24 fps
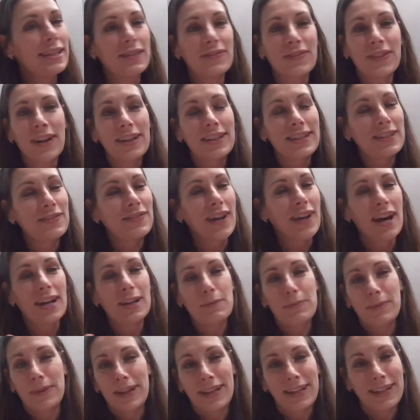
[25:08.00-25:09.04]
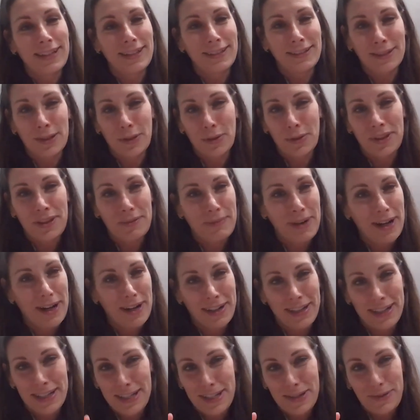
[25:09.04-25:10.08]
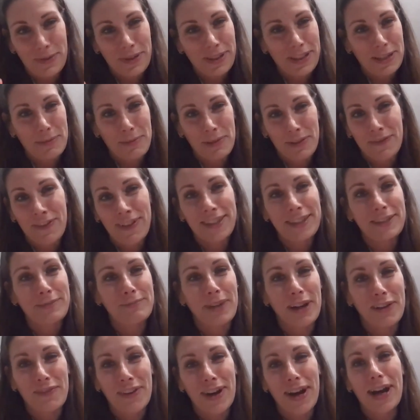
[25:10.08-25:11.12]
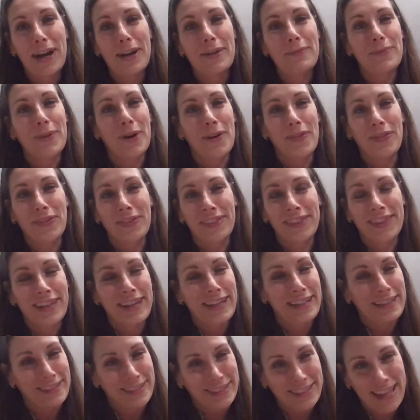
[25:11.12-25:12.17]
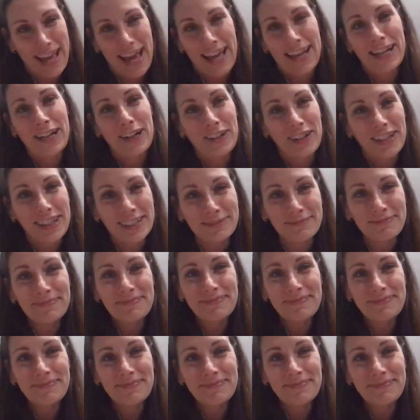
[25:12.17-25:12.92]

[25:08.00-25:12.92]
You've got to be North American to really be feeling my vibe on like that era.